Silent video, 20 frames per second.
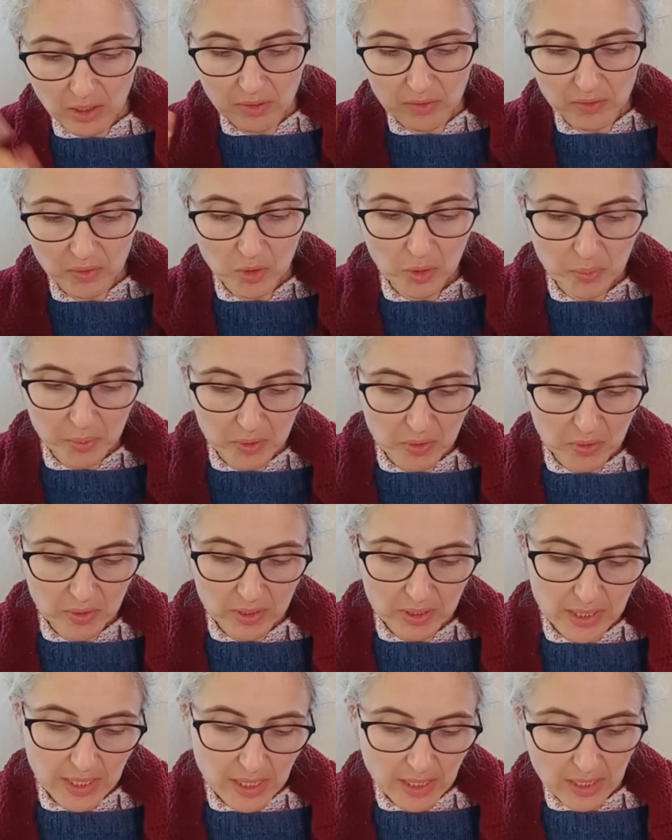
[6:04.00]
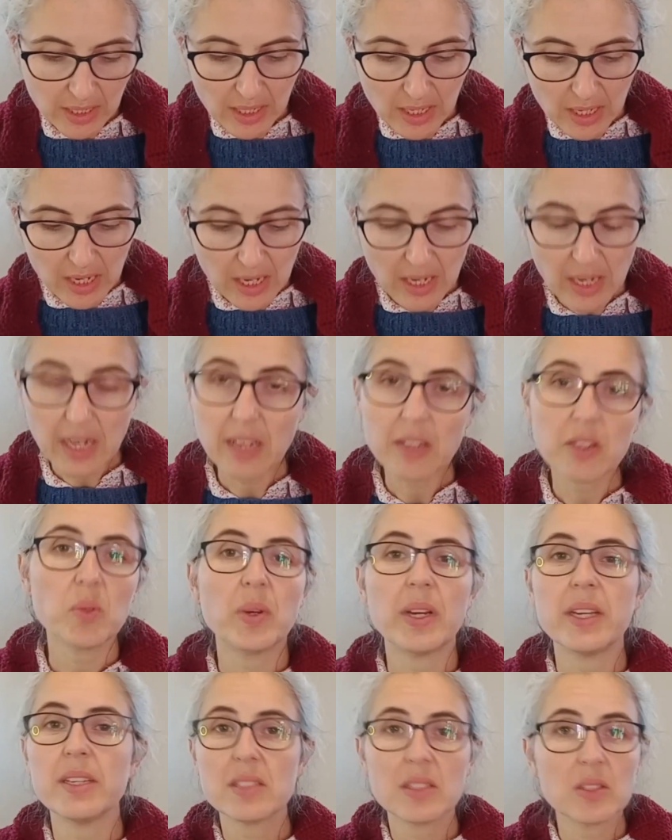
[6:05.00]
of Corpus Christi.
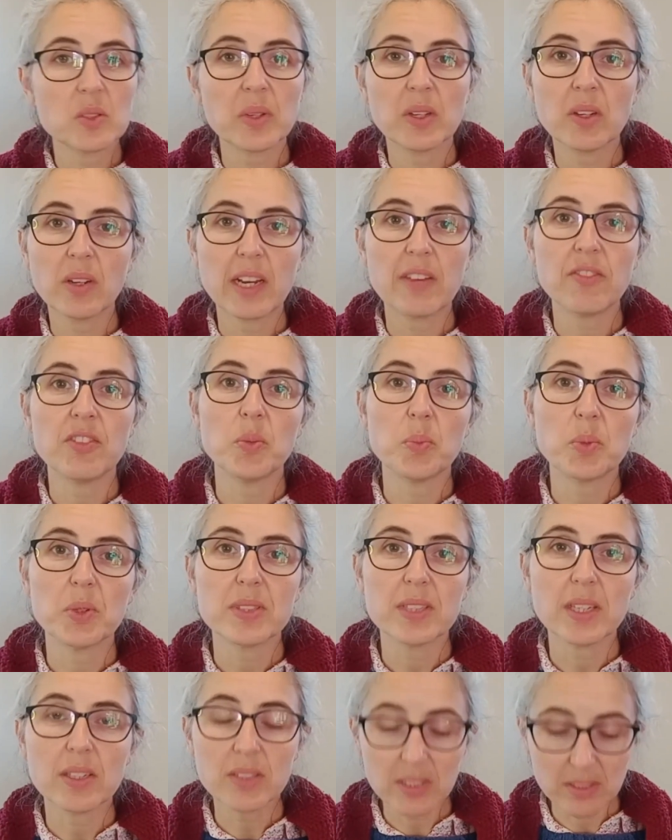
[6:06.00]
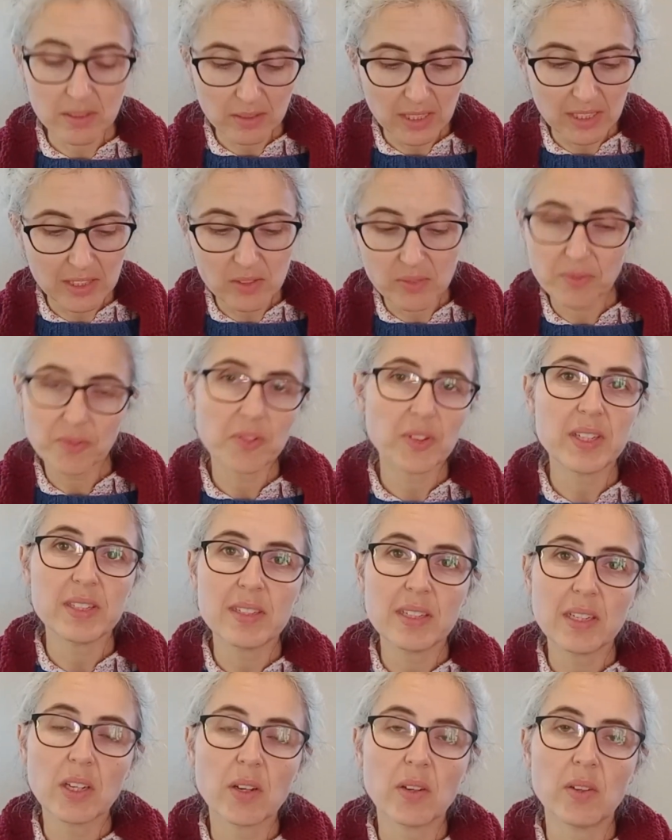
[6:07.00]
Otherwise, since we're not having a procession, it's
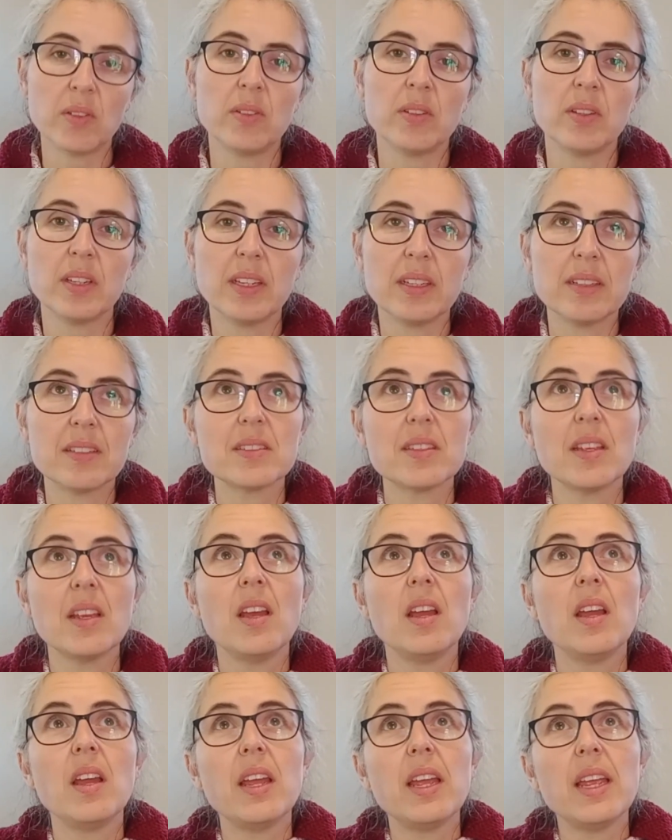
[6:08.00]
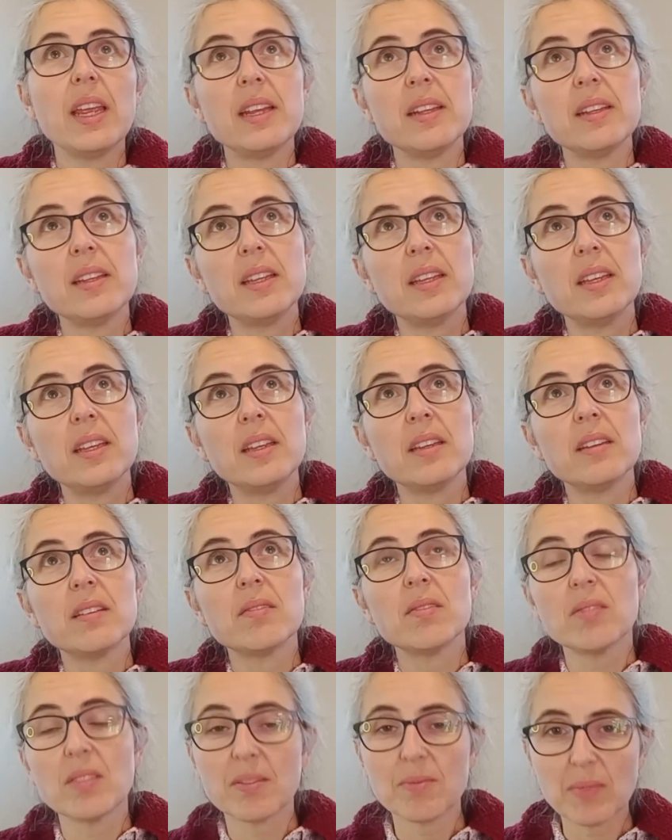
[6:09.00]
freezing cold. It's in the
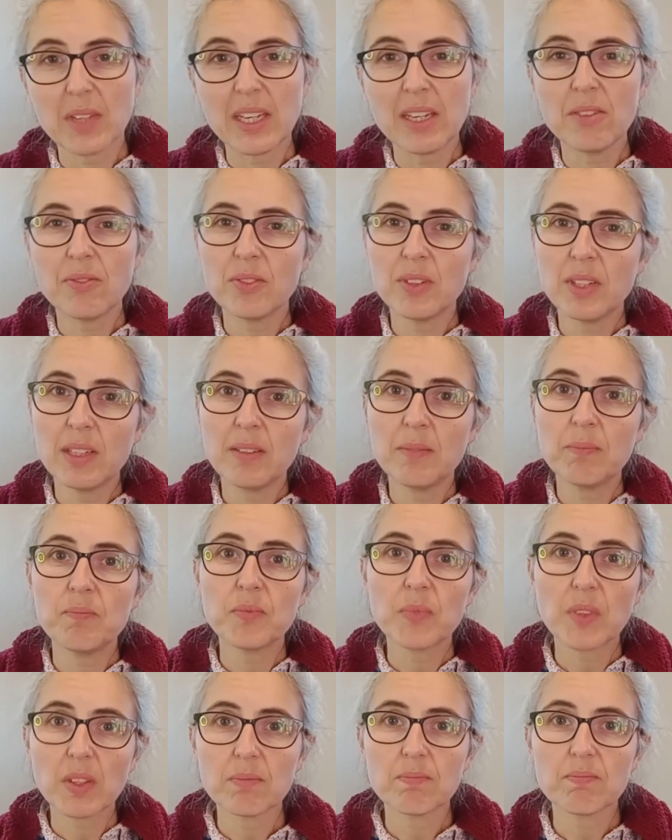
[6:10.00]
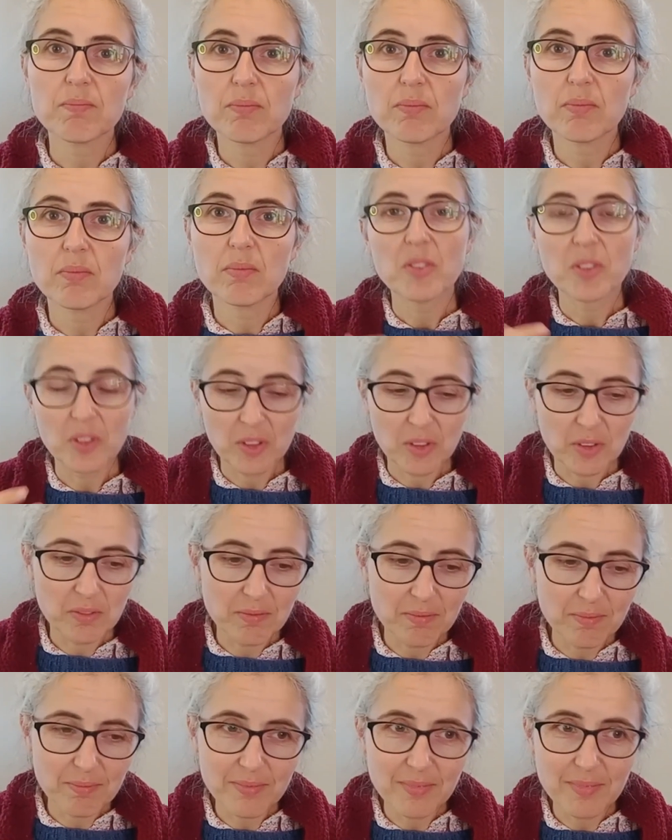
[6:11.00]
evening. For
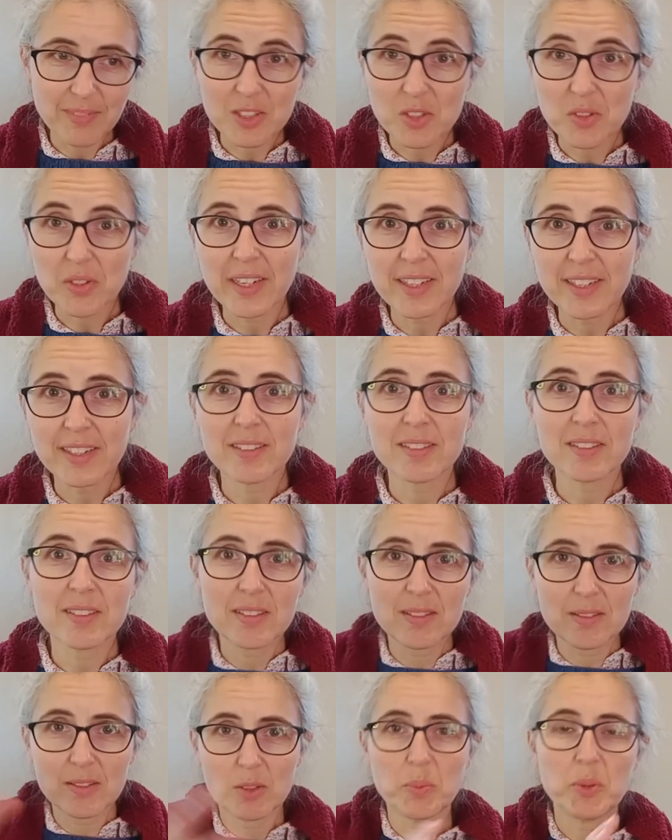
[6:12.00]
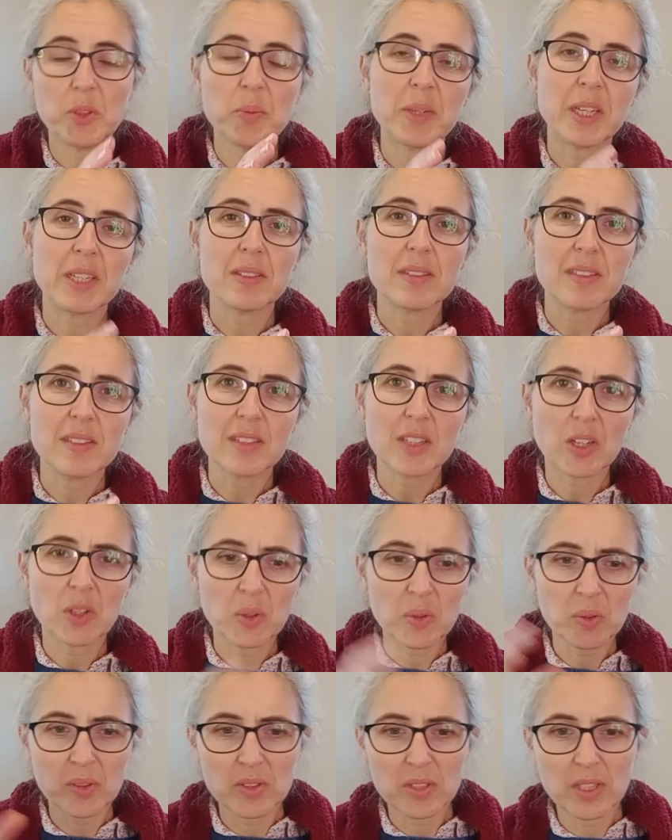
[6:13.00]
Australians, the Blue Mountains is
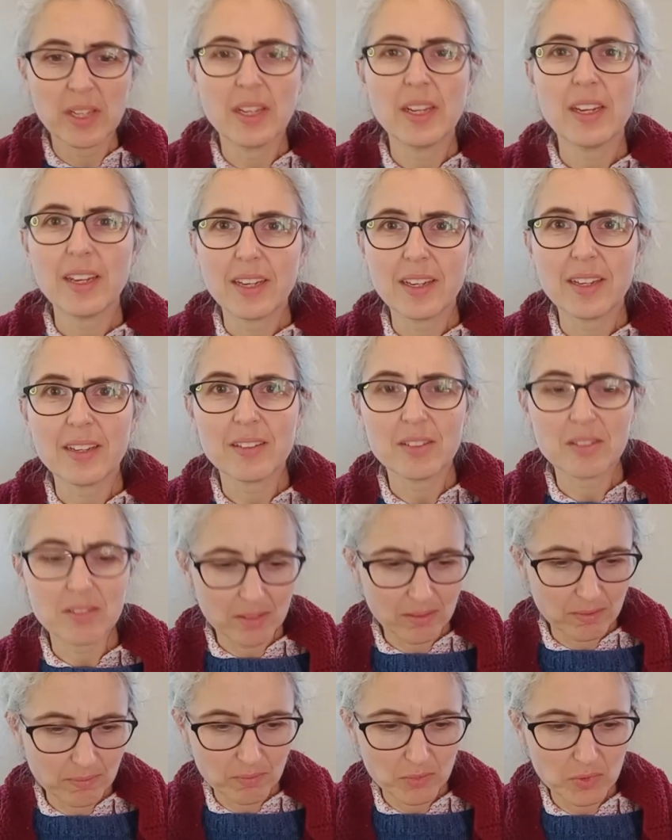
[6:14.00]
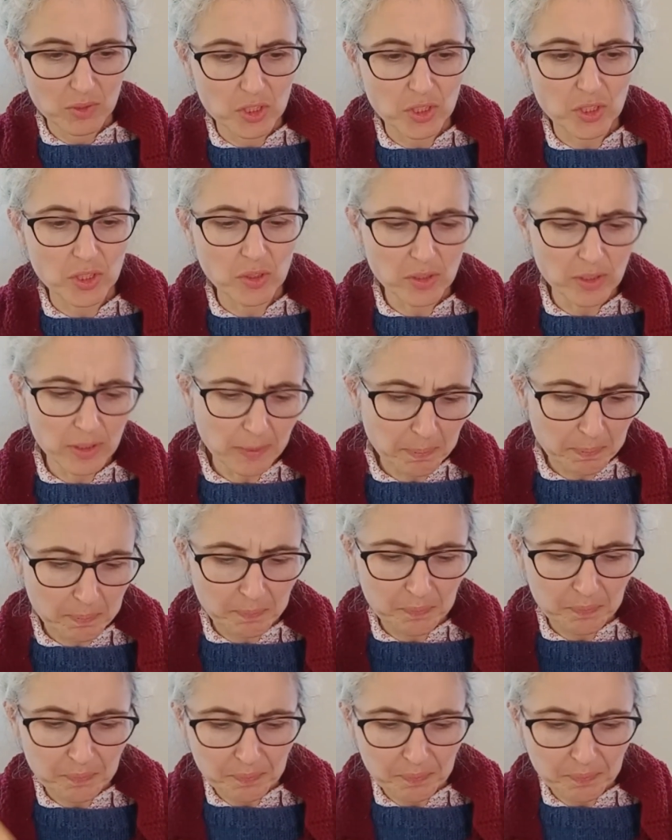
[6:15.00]
cold in June.